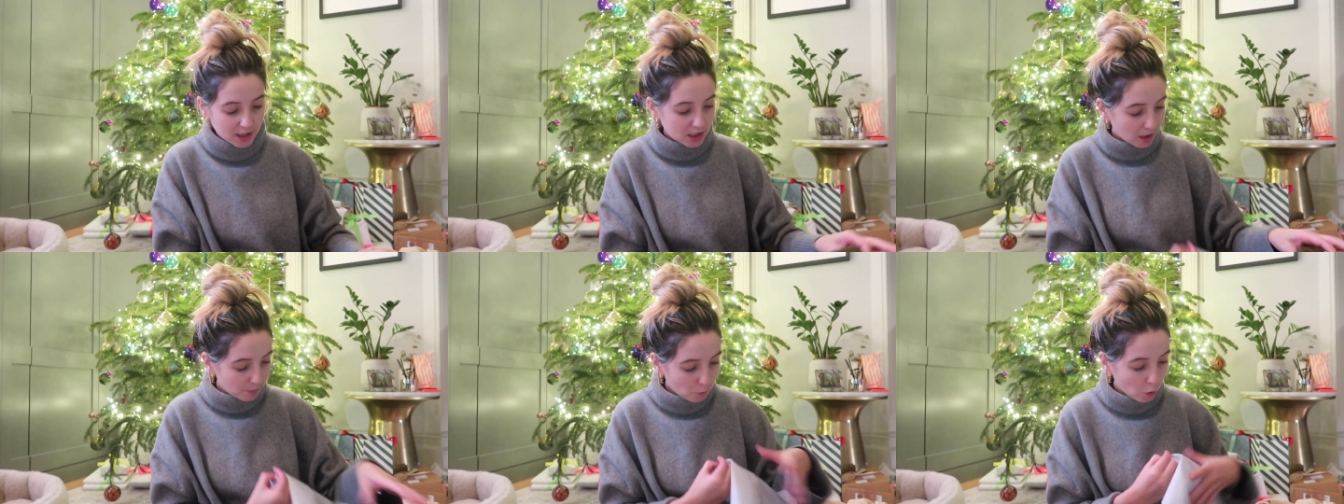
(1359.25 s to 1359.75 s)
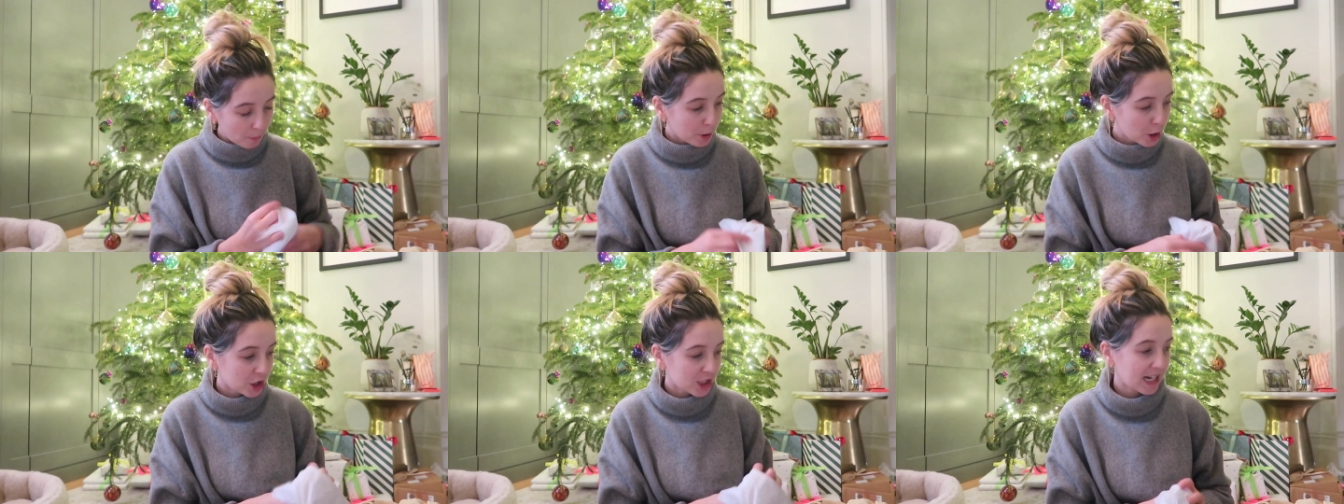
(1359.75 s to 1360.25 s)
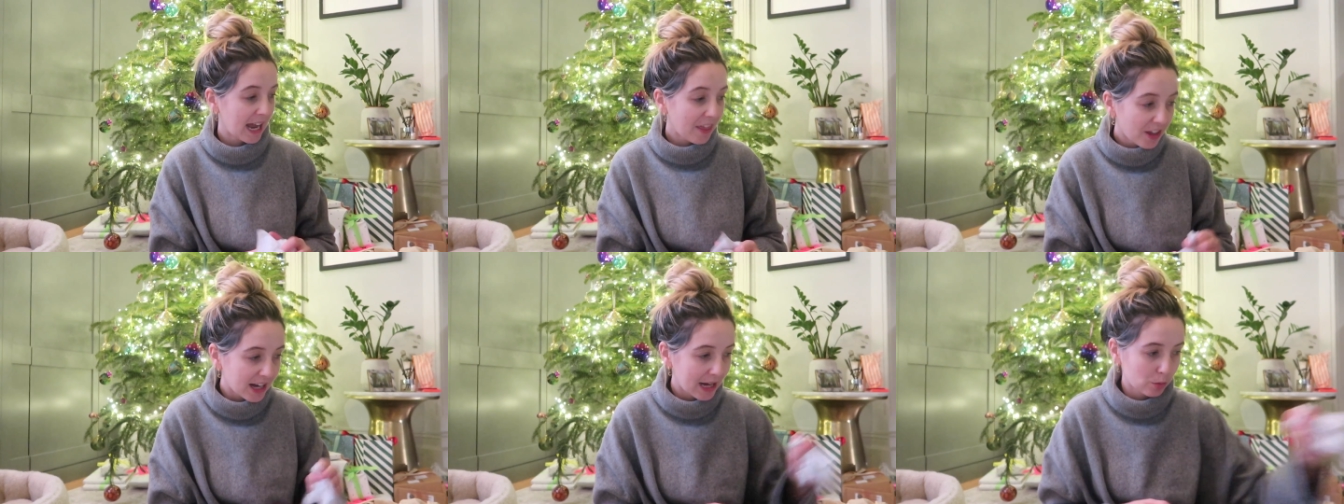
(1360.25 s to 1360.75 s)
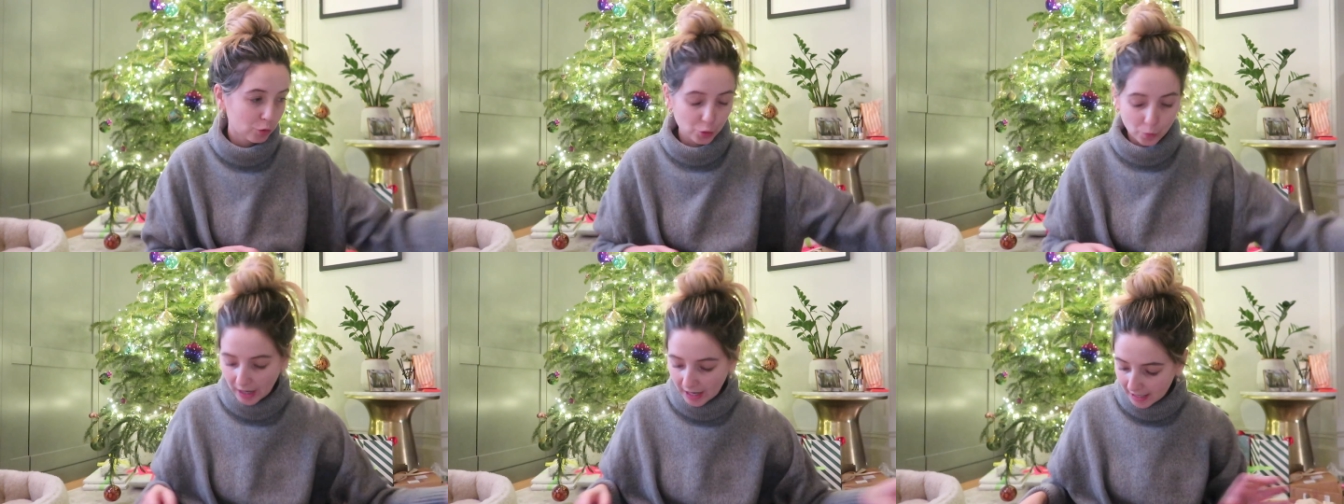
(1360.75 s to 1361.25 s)
somewhat put together
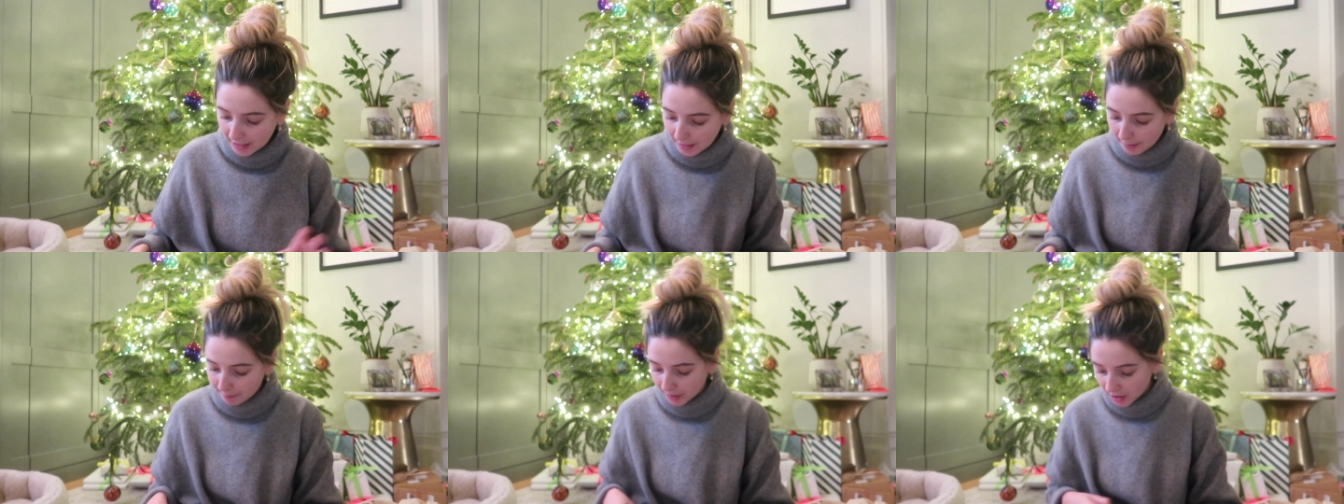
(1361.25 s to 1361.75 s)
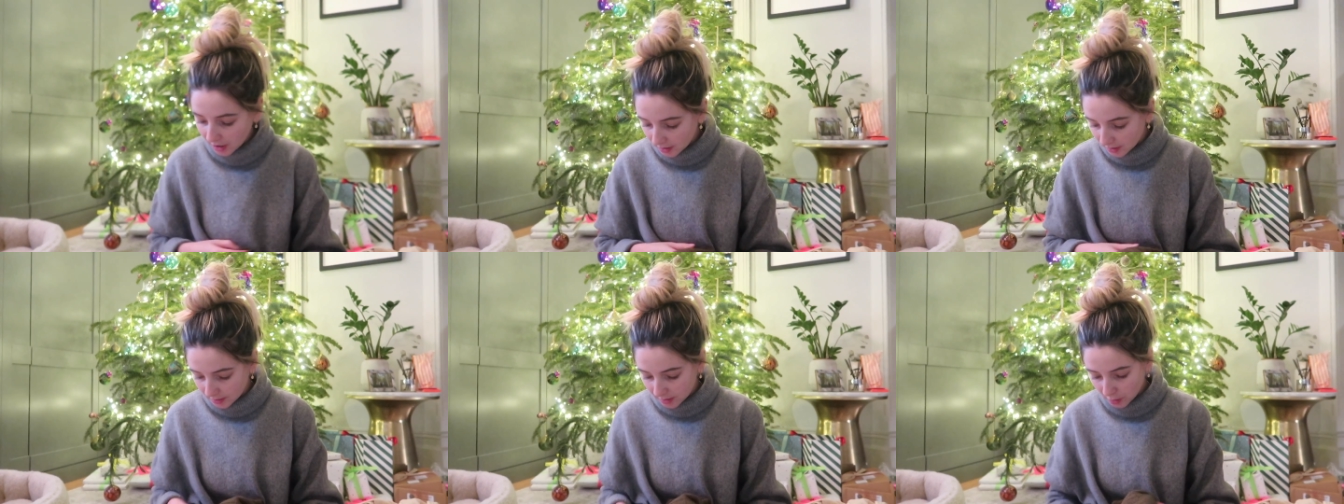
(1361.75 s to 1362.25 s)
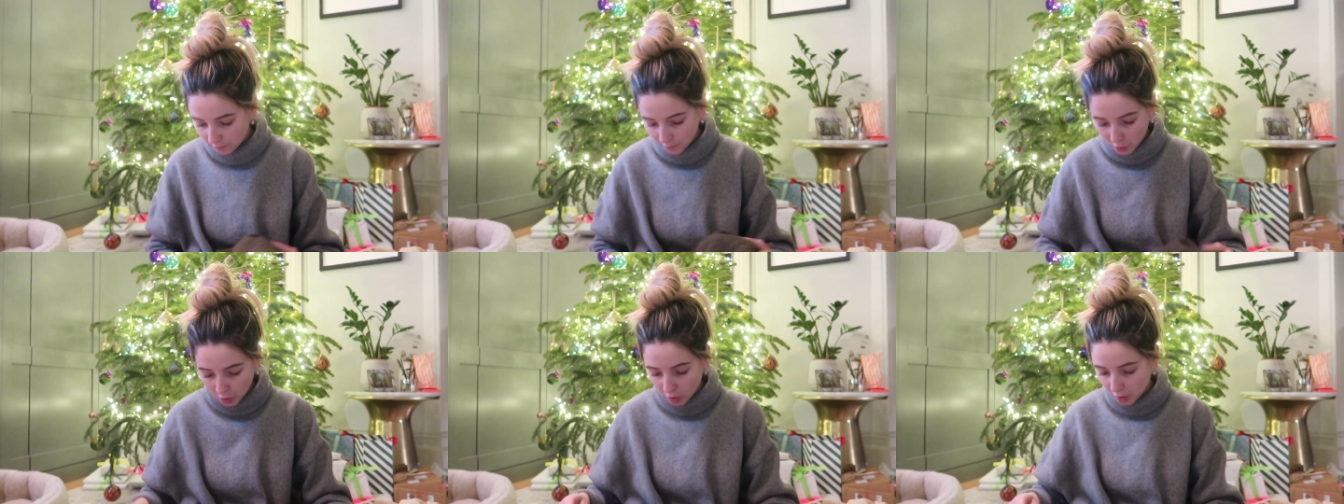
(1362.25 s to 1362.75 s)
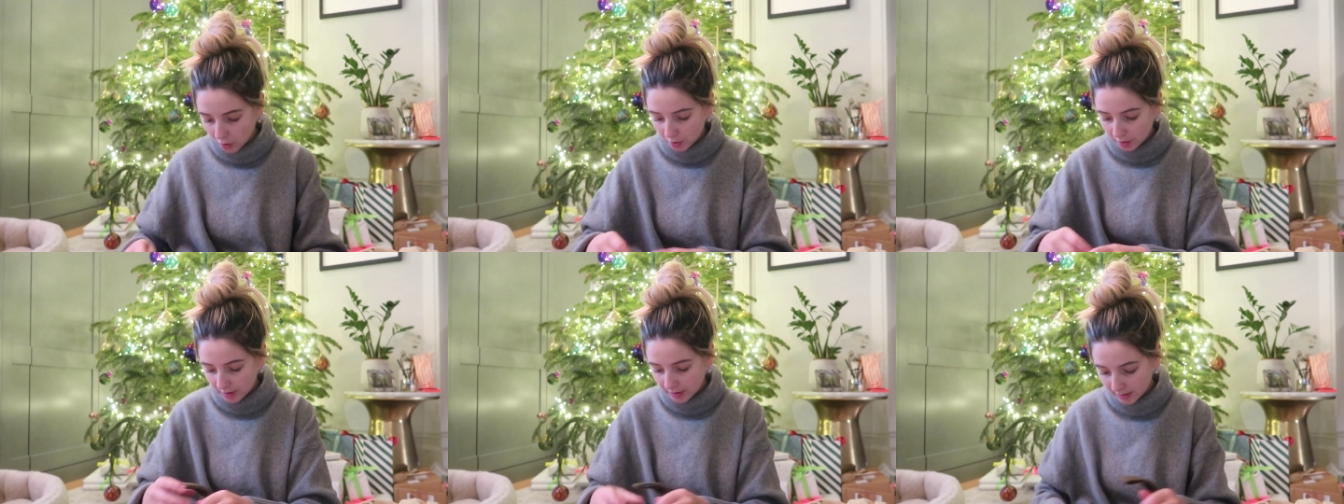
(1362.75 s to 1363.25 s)
loungewear because you've got
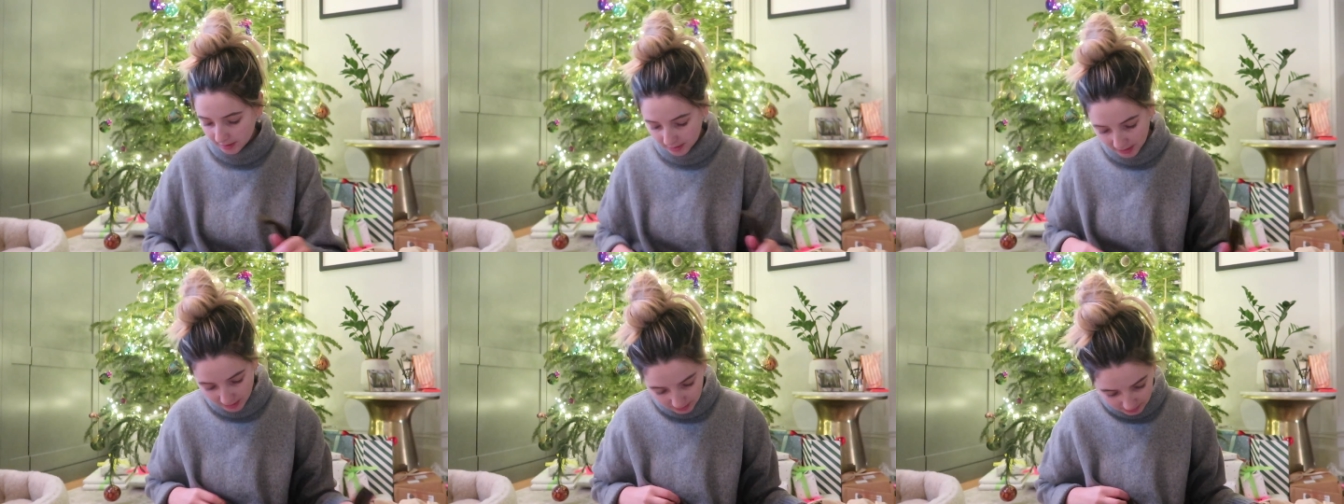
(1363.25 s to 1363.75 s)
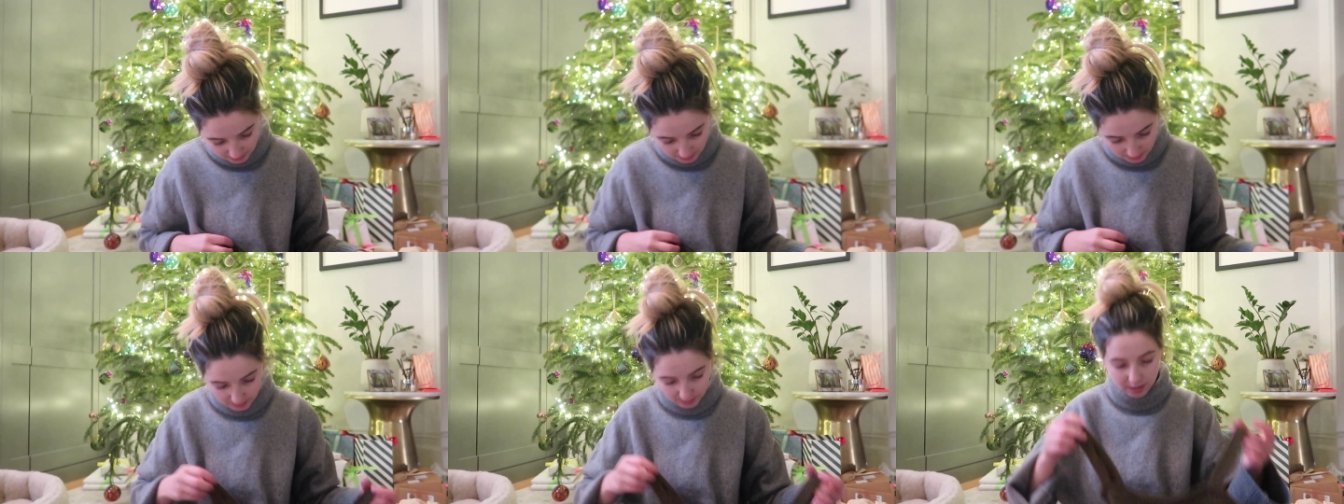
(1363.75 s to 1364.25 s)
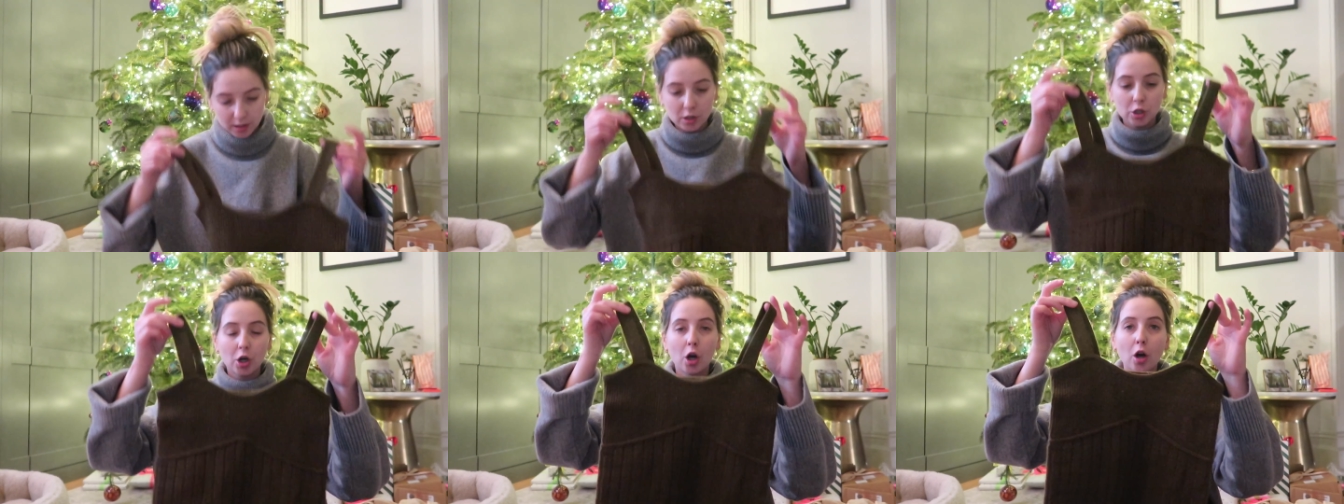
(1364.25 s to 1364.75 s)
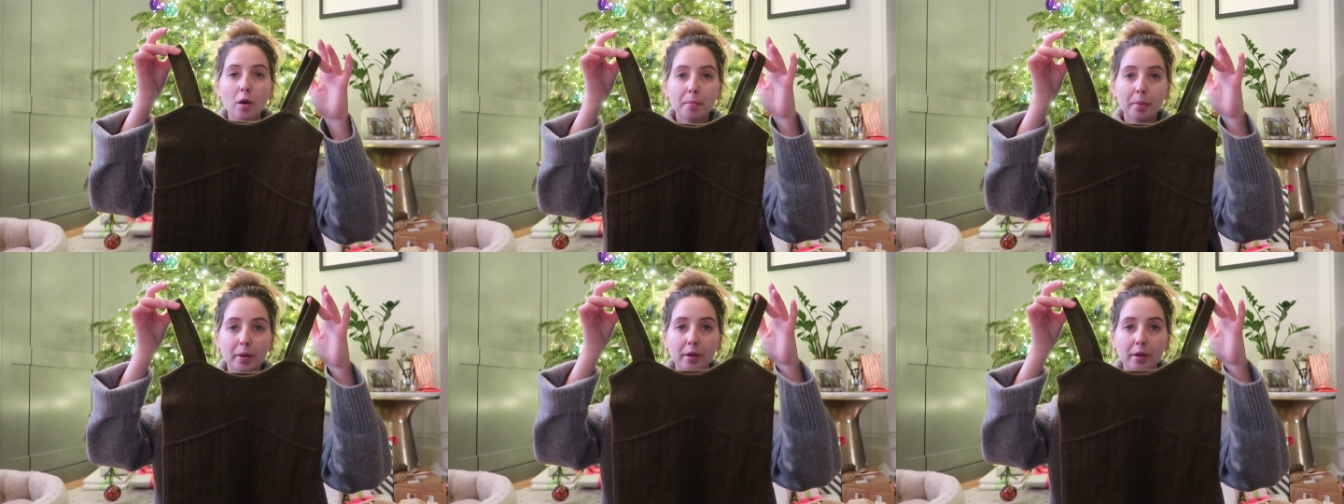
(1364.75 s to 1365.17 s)
this top